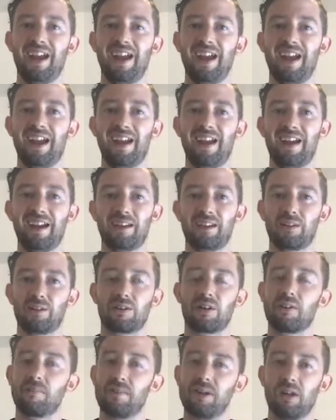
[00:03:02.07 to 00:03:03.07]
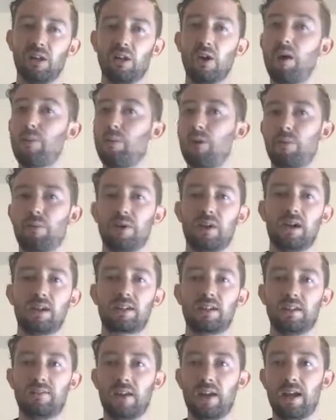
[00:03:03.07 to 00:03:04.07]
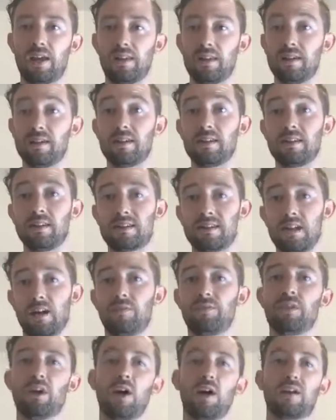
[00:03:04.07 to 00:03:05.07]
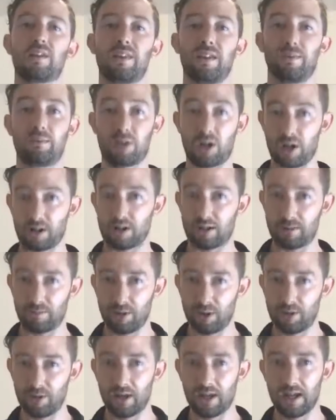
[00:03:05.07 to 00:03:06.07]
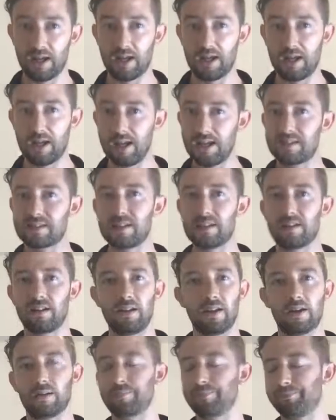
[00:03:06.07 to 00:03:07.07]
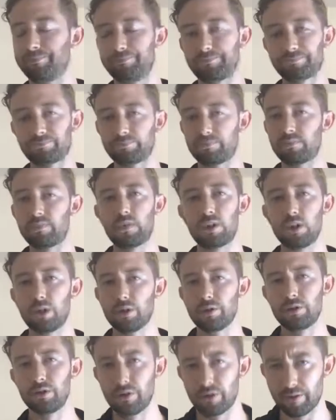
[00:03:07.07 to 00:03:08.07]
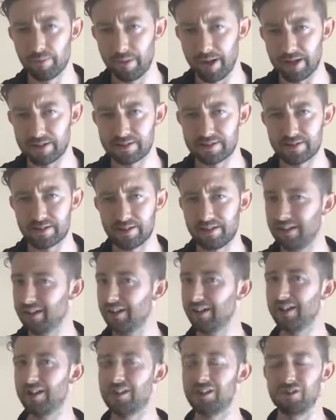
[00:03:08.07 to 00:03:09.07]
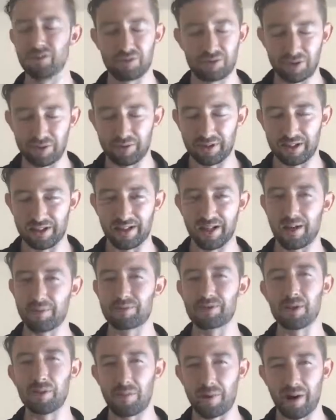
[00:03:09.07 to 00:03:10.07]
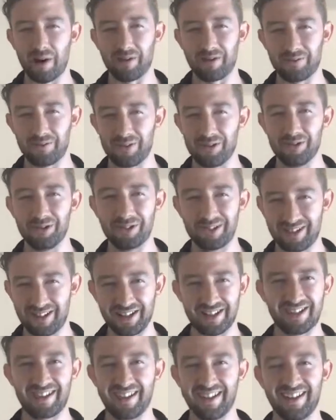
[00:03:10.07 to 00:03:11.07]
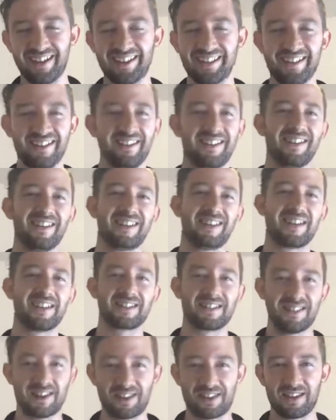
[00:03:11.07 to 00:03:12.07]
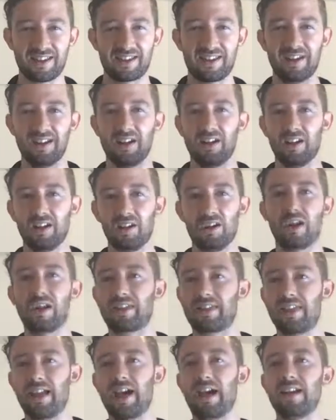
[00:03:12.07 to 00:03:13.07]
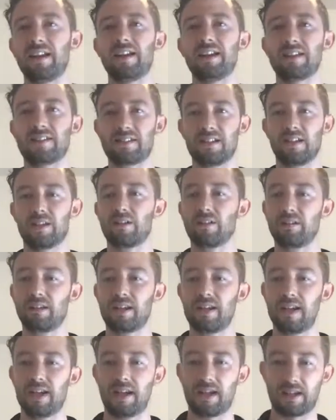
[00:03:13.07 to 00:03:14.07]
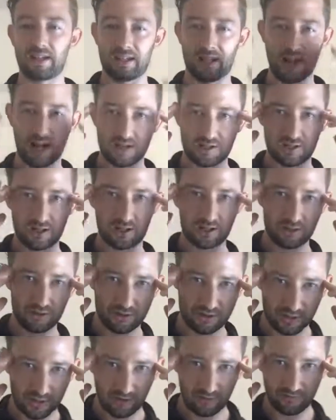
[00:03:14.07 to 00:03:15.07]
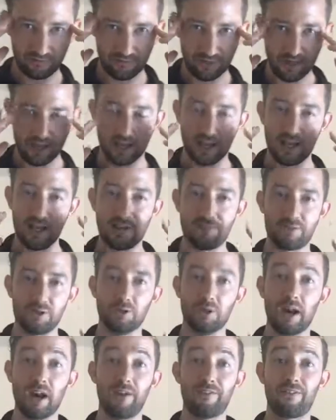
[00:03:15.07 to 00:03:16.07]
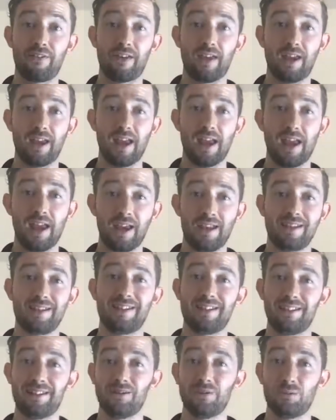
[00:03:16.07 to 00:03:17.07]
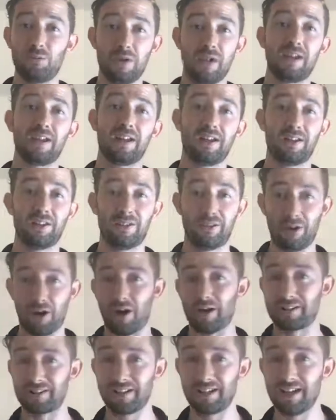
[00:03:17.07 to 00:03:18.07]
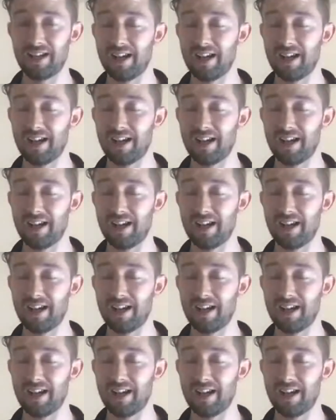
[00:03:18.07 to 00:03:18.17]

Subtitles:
and you're going to be a lot more productive. And the self-talk that I'm talking about isn't like you're the best, you're doing it, I'm so proud of you, da, da, da. It's nothing like that. It's literally catching yourself if you have any weak thought.